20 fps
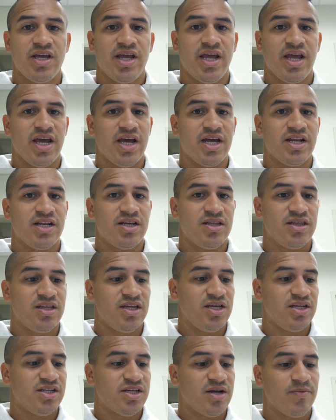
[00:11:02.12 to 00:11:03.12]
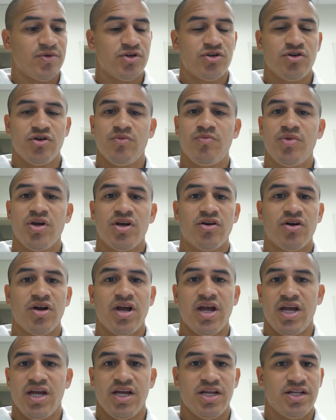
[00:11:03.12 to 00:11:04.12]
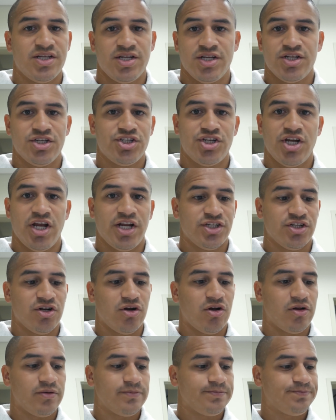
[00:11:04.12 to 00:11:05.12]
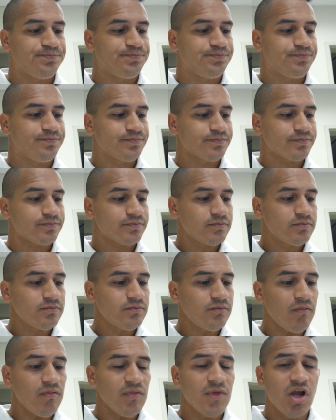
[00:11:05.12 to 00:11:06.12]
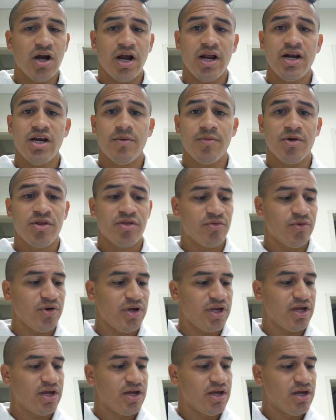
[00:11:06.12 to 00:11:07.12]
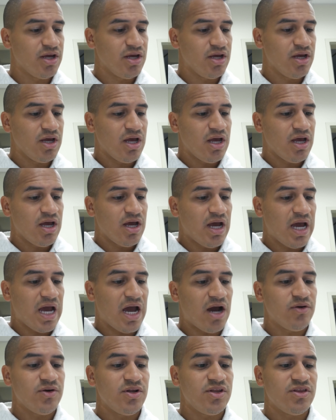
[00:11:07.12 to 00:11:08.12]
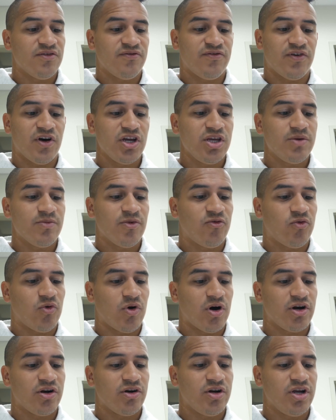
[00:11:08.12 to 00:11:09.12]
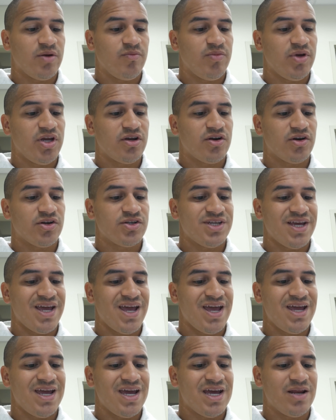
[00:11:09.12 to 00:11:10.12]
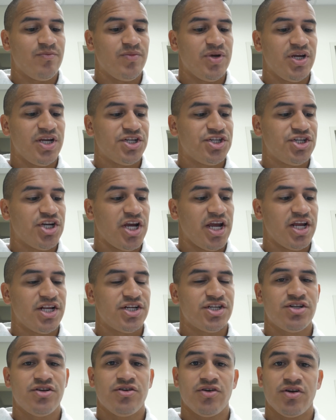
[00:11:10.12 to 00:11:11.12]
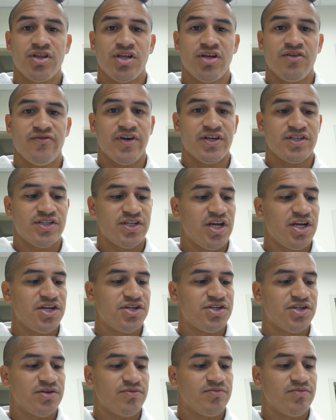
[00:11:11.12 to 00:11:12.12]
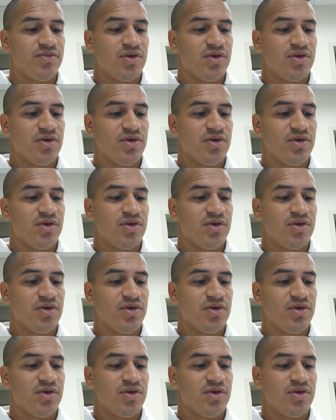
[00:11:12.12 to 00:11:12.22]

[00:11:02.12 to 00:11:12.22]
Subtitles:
and the temperature in beaker A didn't change at all. All right, number 3, how did the volume of water in beakers A and B change during the investigation?